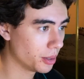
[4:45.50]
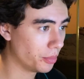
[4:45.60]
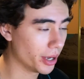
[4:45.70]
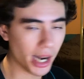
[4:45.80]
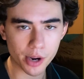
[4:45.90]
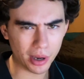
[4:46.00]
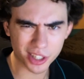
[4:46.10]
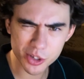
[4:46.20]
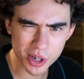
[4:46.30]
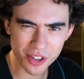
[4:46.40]
But anyway,
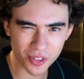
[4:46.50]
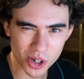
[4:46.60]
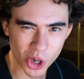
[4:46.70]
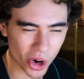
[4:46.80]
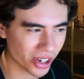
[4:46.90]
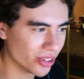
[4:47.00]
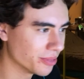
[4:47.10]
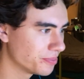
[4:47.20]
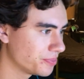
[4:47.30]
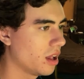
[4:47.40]
let's read the first article.
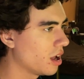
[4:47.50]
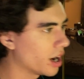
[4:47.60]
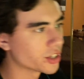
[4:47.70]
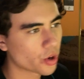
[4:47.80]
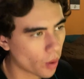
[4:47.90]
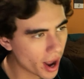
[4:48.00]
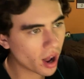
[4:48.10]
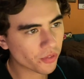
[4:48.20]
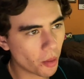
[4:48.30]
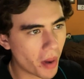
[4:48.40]
All right, so right
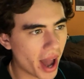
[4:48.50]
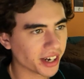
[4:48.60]
off the bat